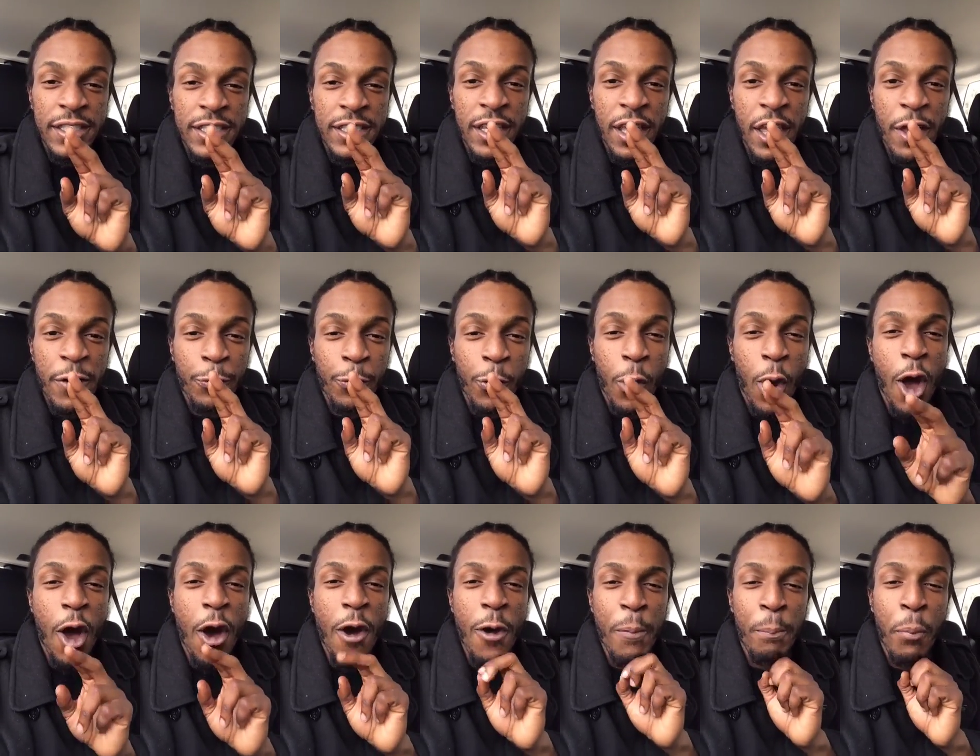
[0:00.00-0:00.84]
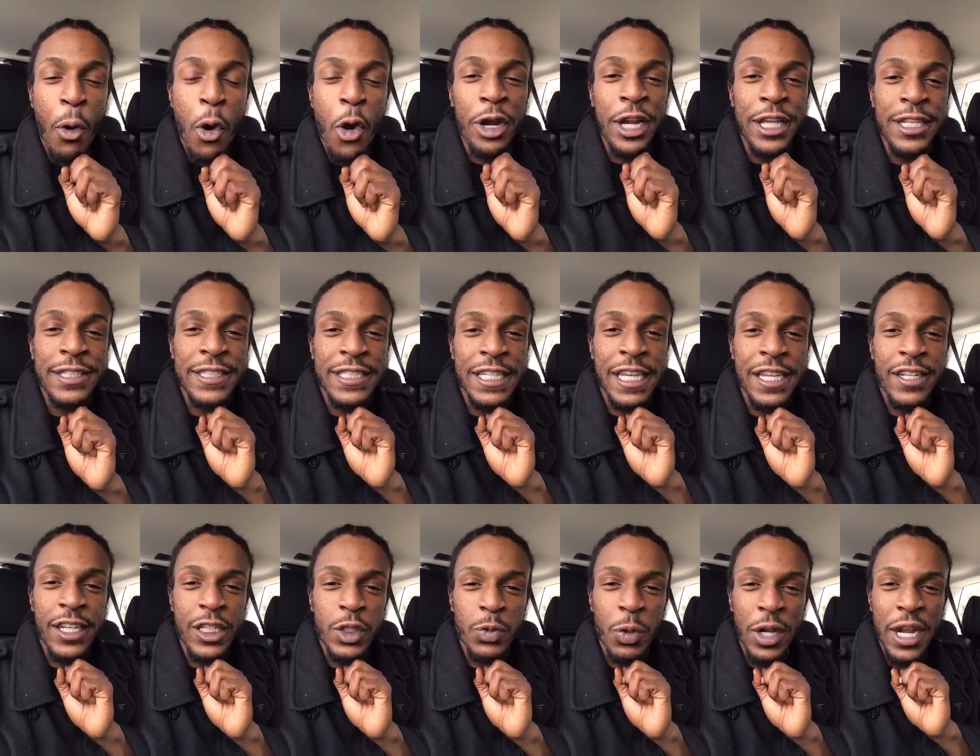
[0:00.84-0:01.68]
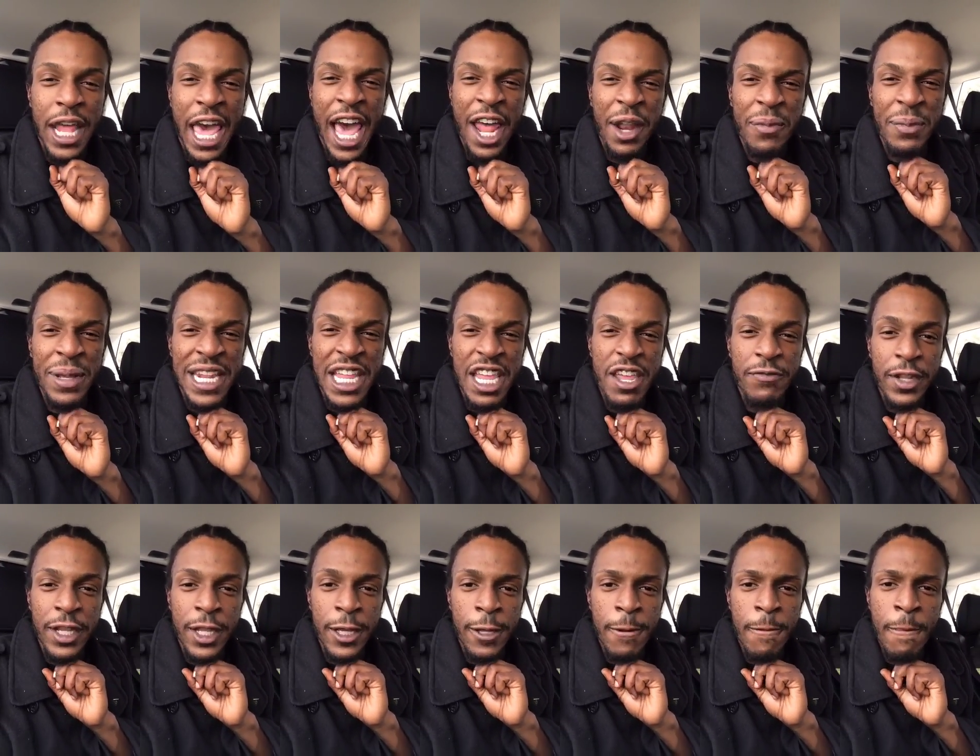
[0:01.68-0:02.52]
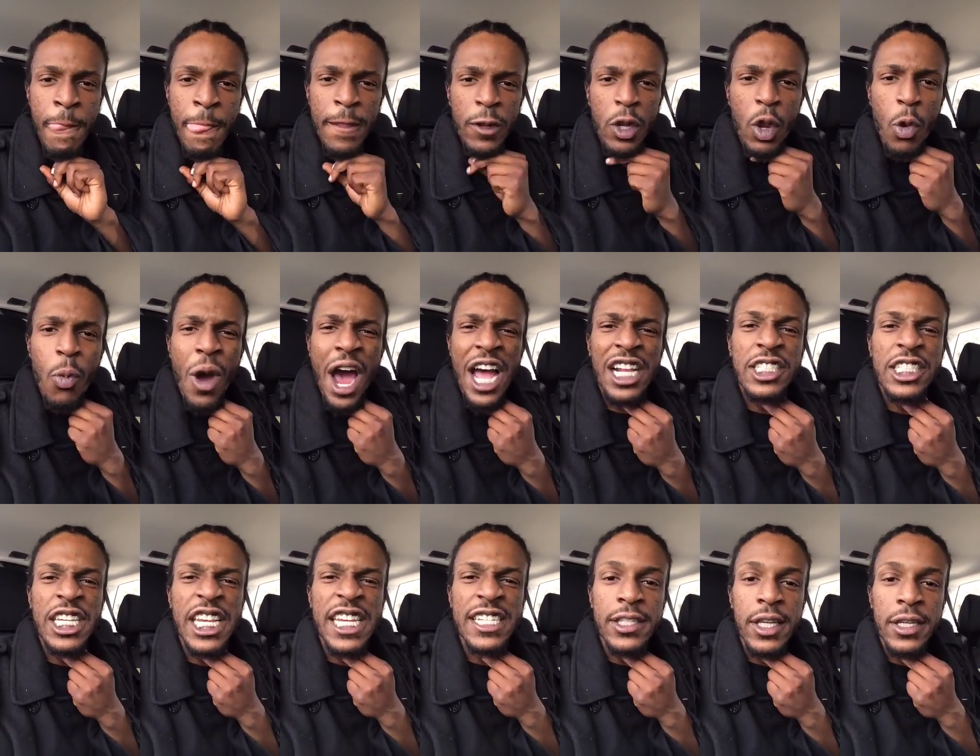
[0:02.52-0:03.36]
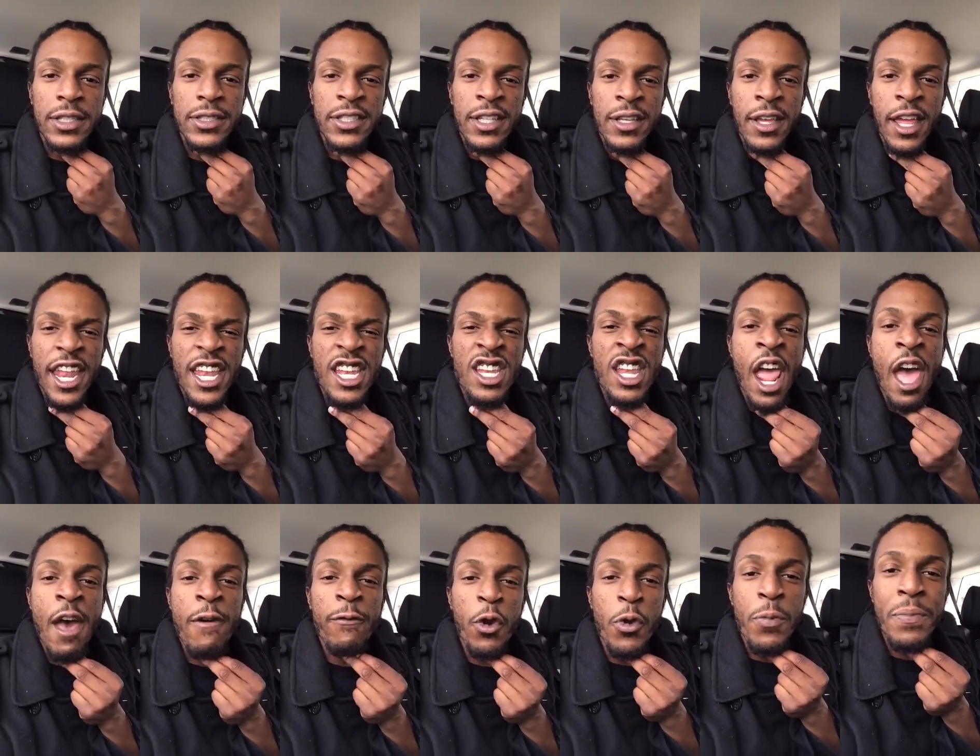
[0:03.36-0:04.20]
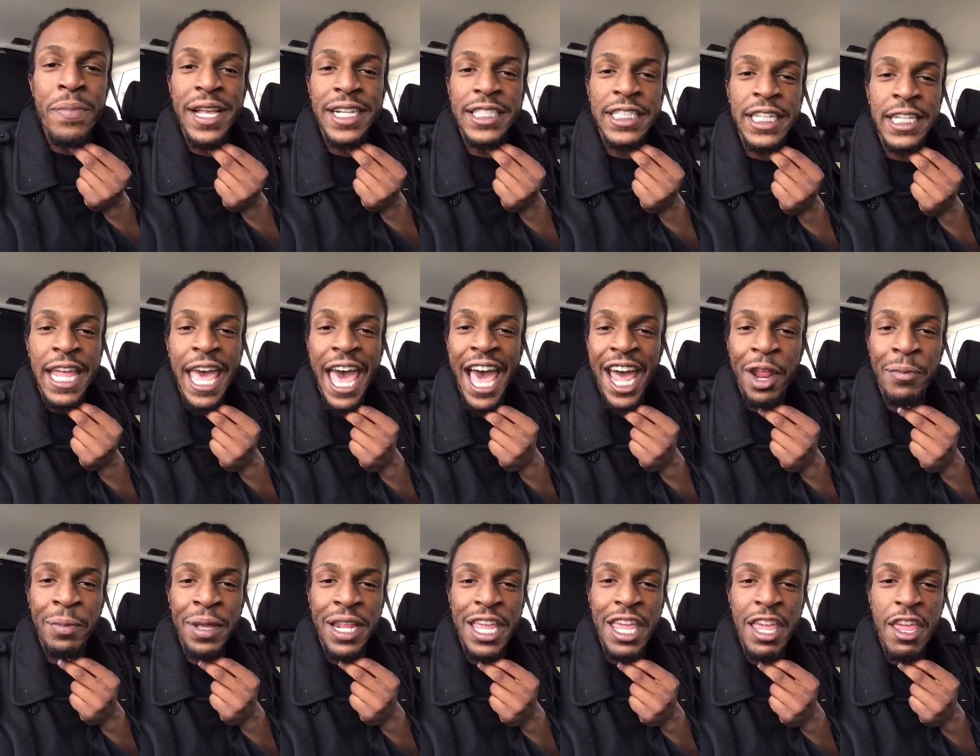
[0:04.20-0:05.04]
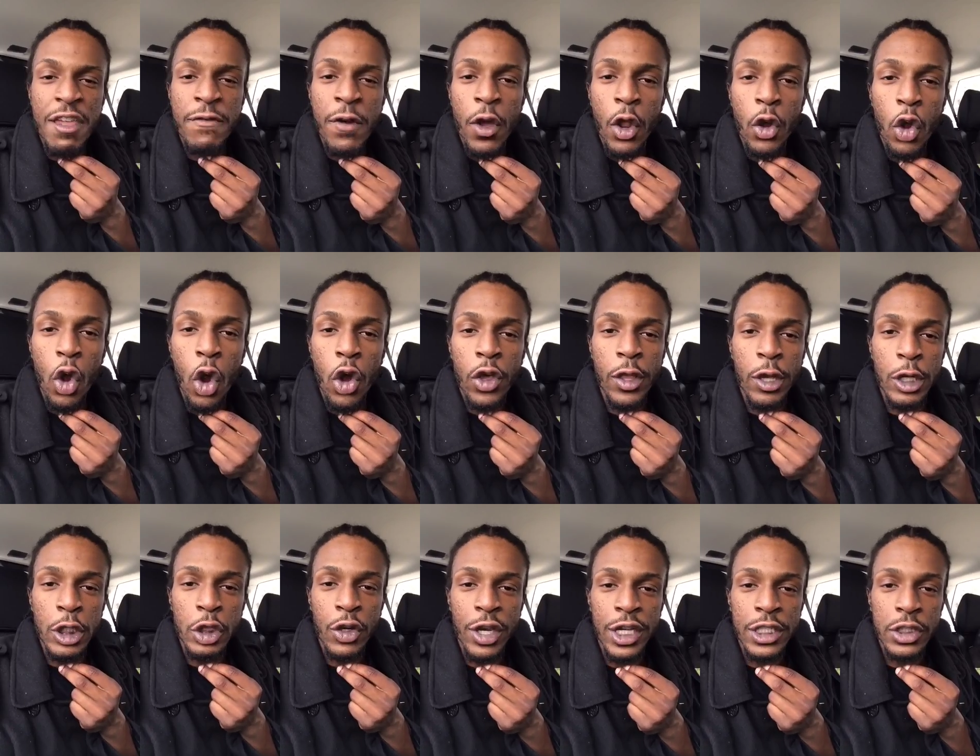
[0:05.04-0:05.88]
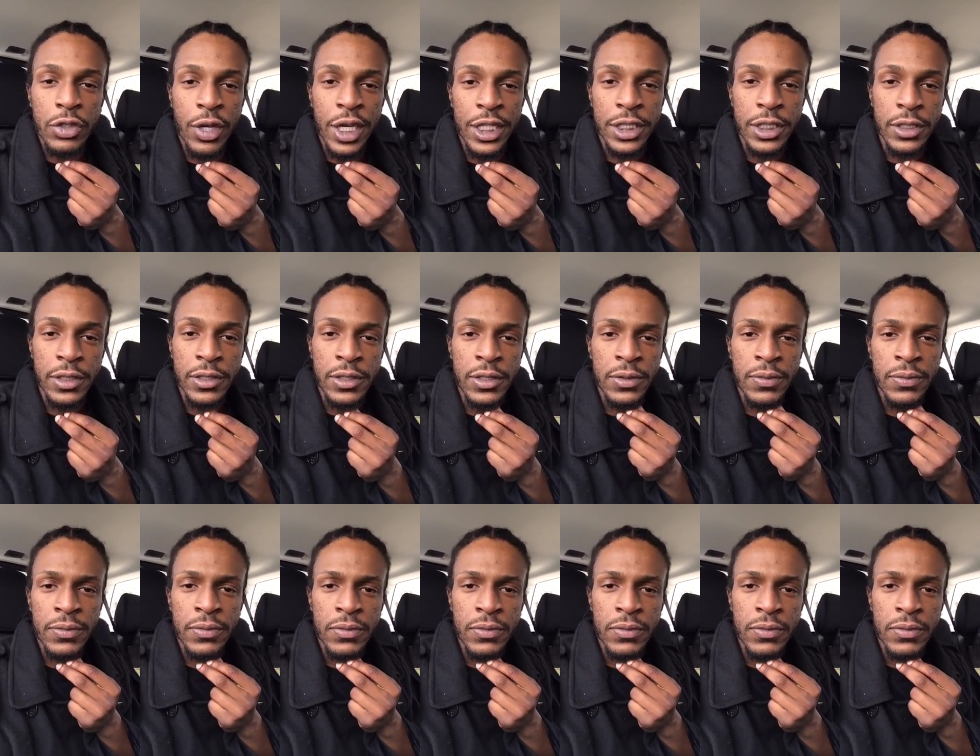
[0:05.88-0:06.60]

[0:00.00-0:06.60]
if we're all born in sin because what Adam and Eve did, then why Jesus never mentioned Adam and Eve nor their transgressions?